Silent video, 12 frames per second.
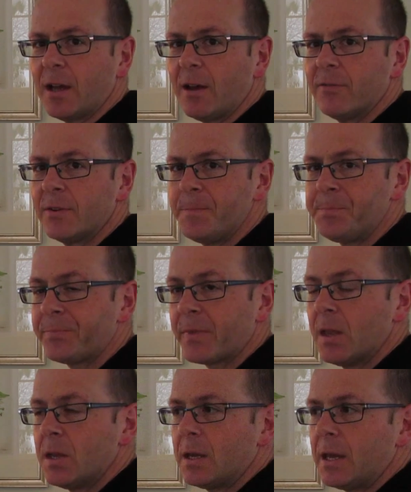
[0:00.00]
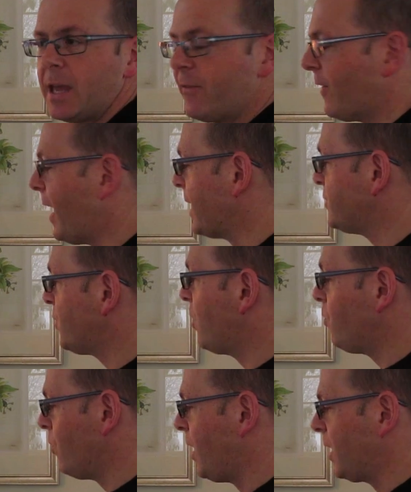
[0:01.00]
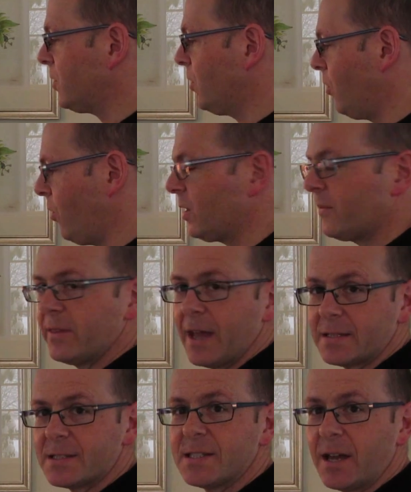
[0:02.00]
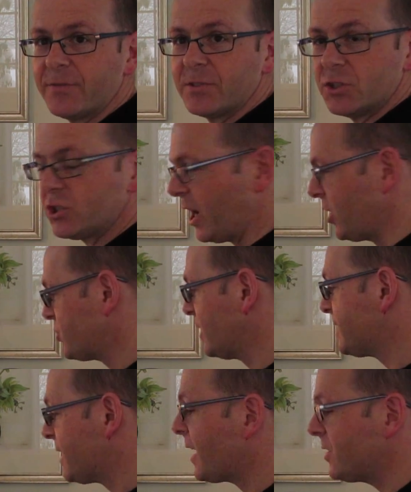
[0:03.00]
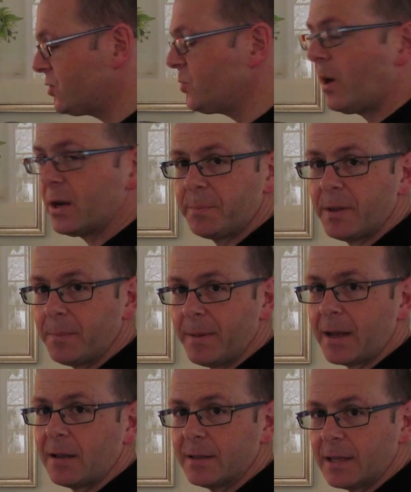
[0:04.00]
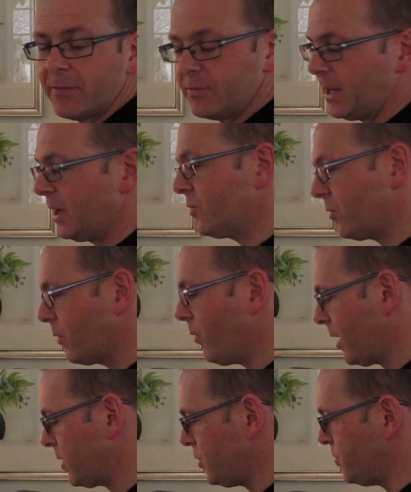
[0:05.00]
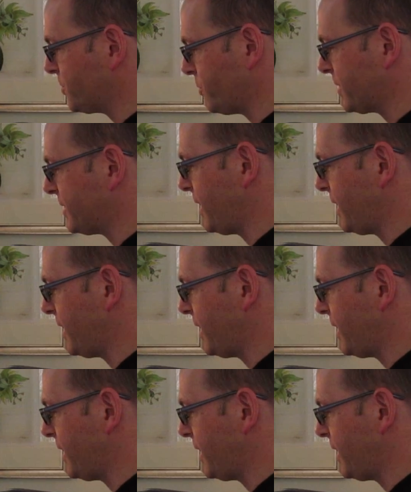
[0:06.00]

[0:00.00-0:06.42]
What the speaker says: of, if I don't want all of that stuff to change, let's say I do want to play pedal in left hand, or I want to use what's